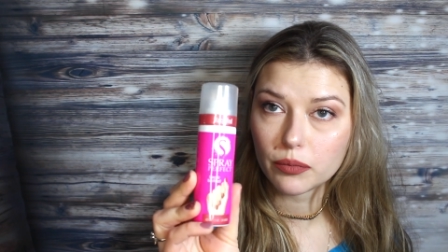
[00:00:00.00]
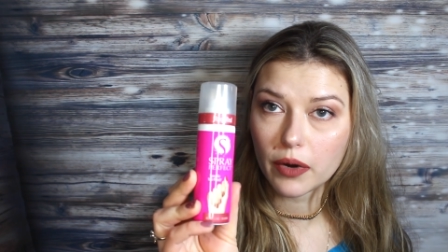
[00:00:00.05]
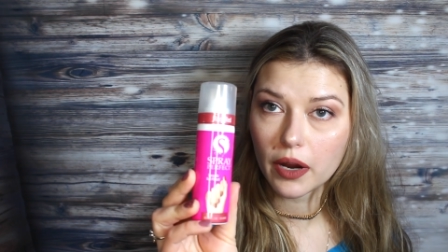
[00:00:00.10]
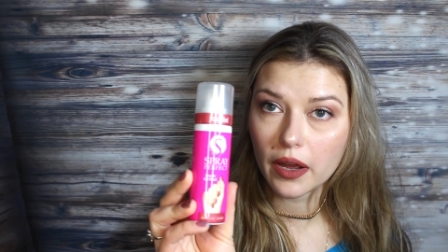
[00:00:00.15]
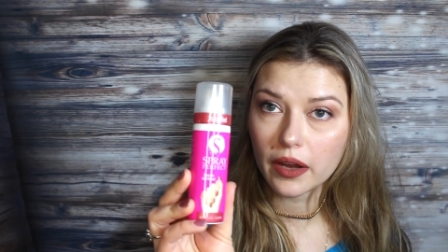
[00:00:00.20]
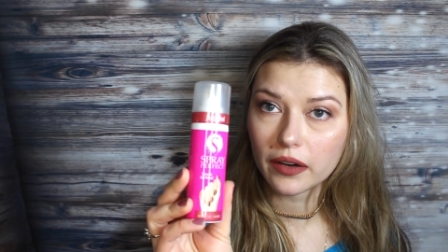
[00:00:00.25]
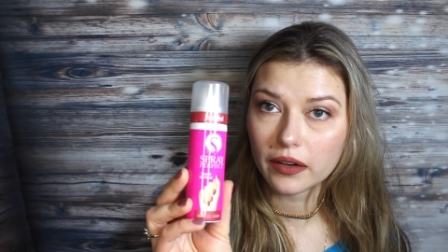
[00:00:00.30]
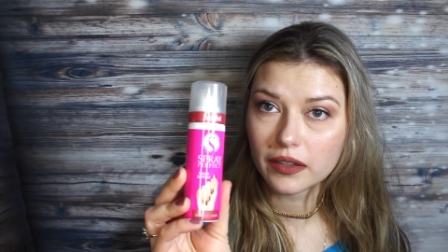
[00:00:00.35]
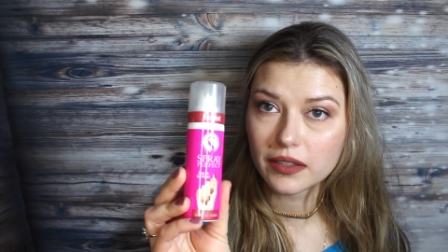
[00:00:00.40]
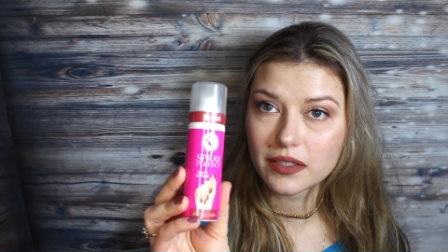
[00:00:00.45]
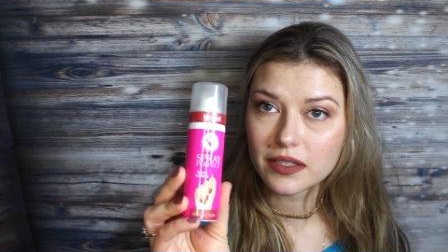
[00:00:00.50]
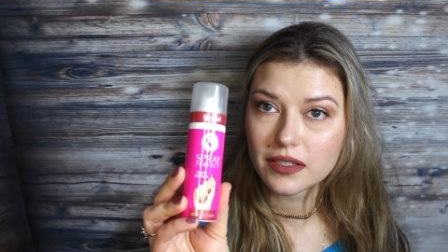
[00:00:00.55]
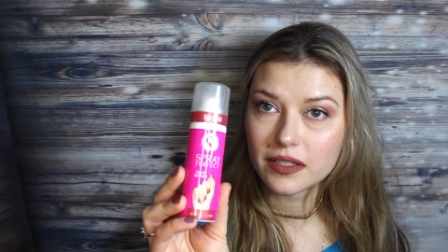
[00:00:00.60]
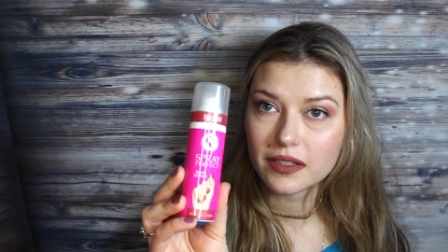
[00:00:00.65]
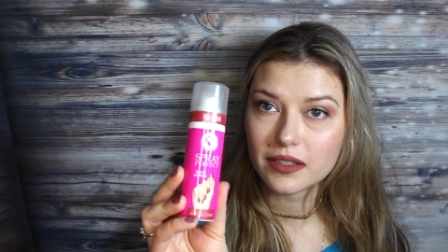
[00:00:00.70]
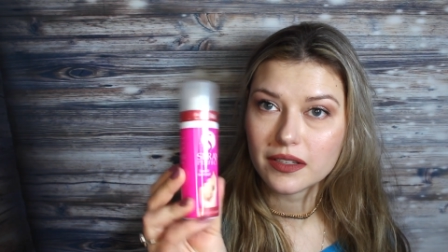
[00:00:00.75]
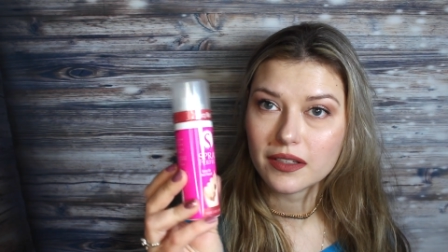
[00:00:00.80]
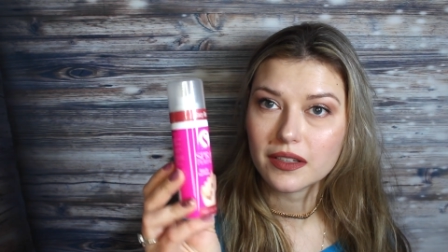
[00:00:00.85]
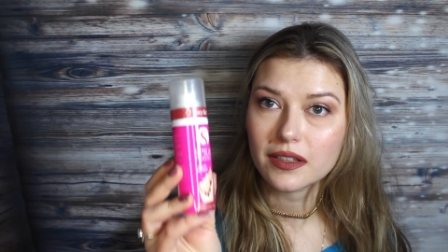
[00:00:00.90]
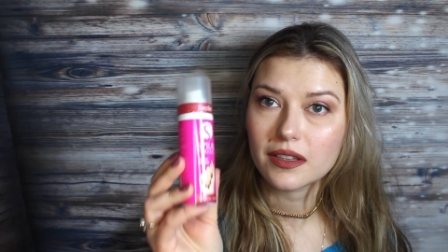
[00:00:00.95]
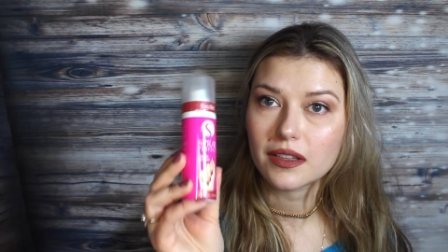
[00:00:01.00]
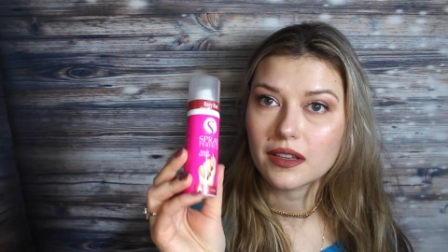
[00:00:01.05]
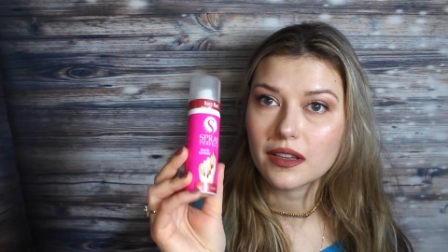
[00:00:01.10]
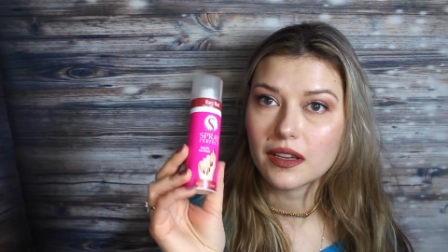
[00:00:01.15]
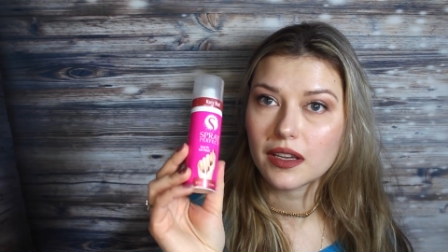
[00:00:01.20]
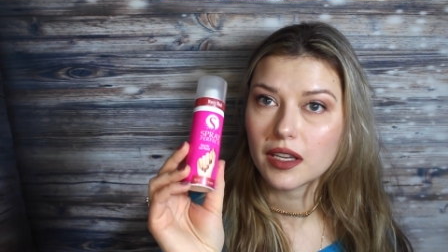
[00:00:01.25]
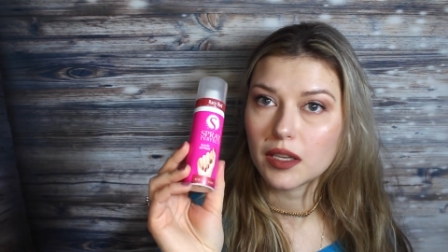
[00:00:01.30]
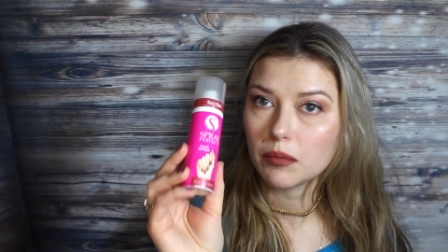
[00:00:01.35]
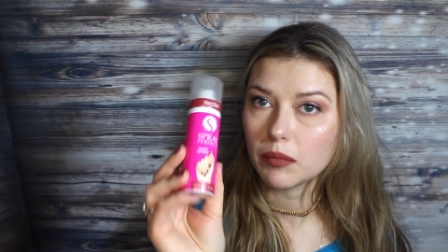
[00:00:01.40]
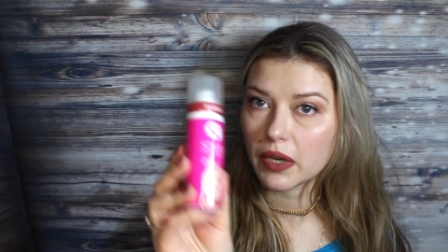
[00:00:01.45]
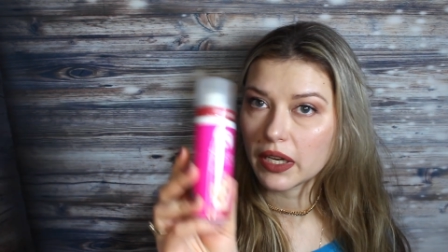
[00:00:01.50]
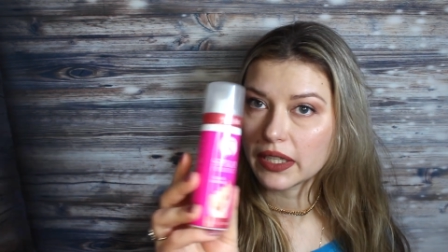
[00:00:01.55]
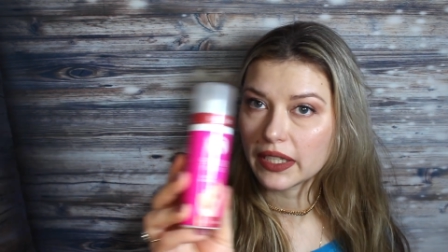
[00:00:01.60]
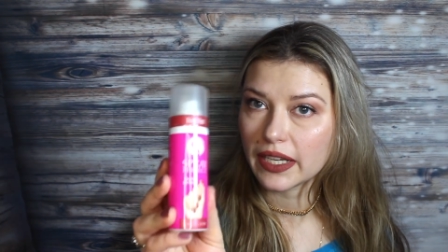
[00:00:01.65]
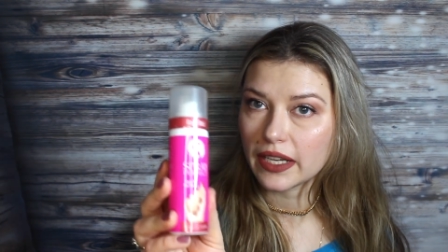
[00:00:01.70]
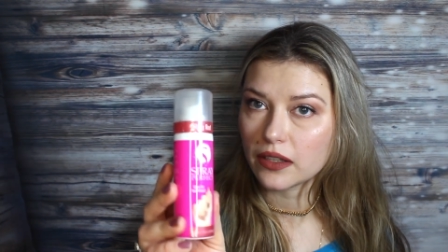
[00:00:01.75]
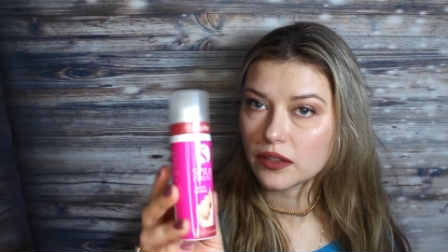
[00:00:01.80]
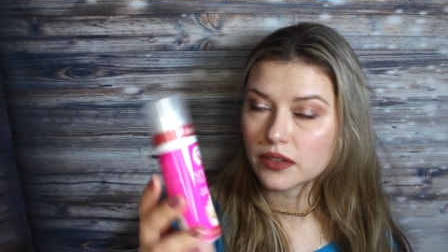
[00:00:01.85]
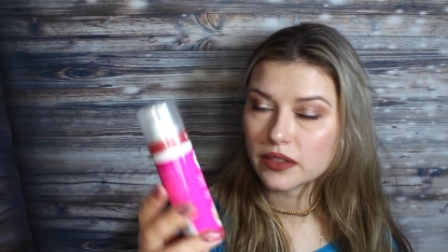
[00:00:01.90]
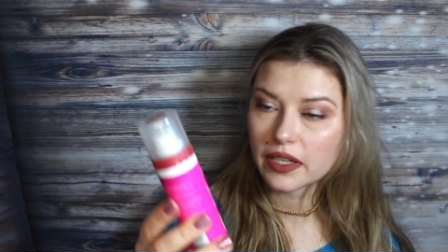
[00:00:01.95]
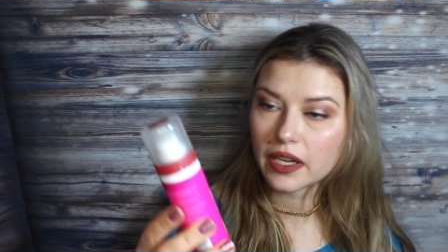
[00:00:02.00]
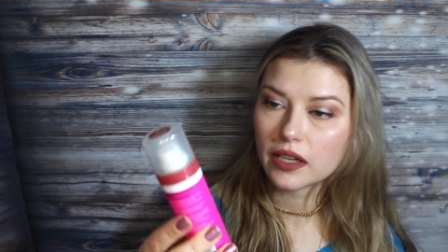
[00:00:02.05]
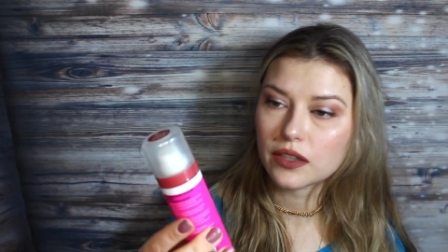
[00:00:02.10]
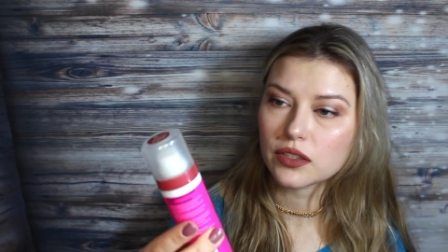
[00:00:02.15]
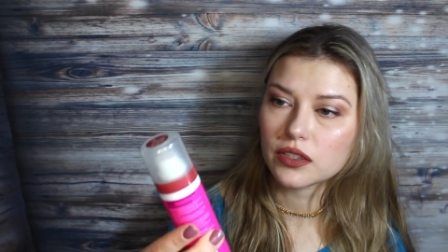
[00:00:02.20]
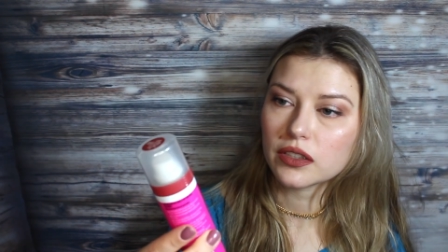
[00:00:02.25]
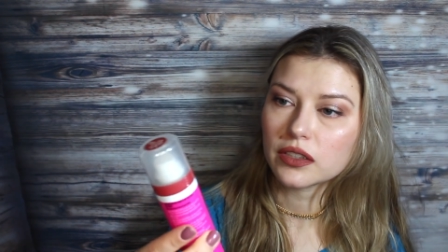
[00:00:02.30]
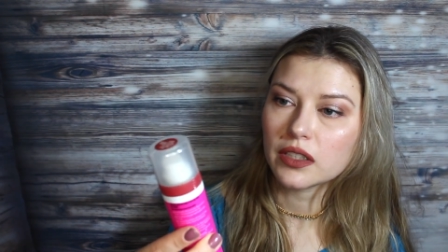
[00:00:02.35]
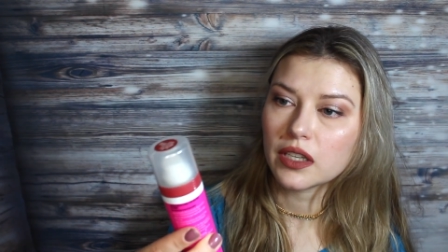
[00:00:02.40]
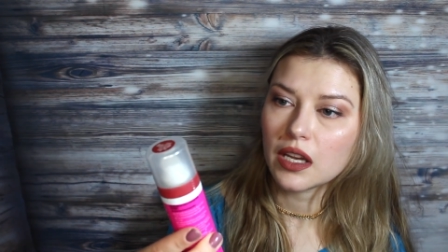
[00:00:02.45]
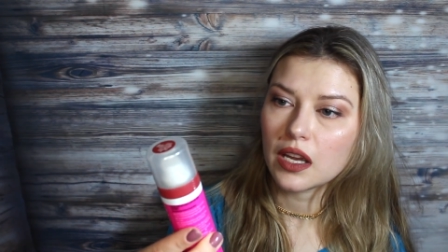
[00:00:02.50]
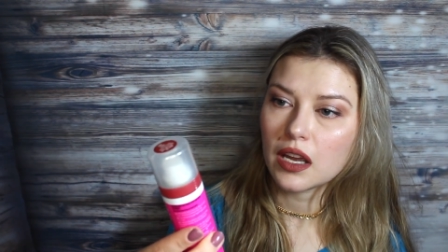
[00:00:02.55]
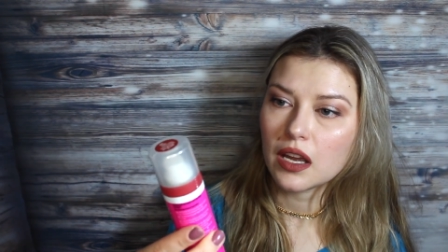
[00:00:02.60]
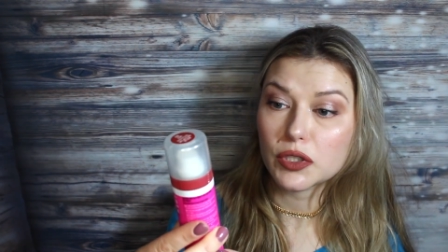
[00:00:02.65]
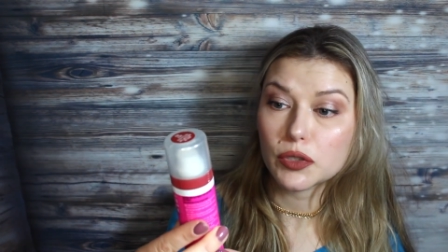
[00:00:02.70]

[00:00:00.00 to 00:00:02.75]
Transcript: product in my nail section.